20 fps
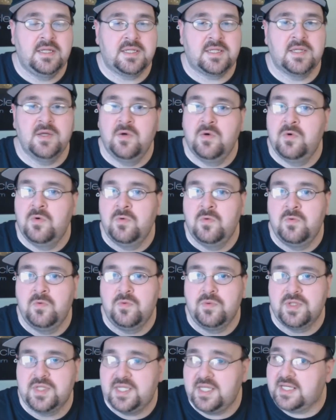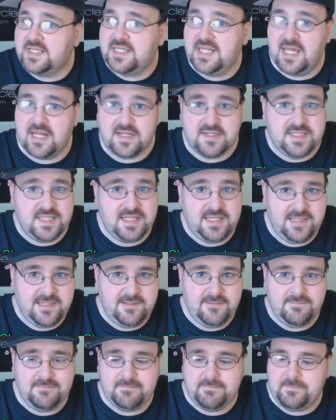So, 6 out of
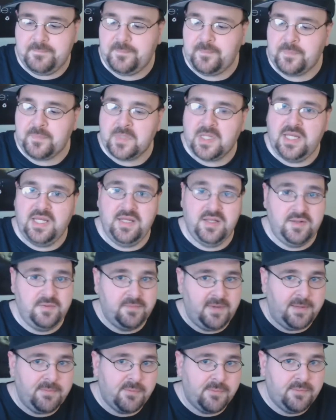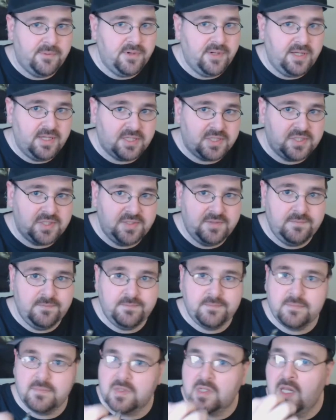10 in vapor
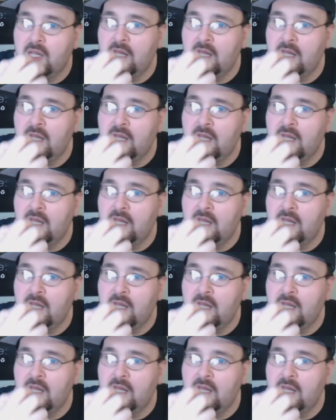production.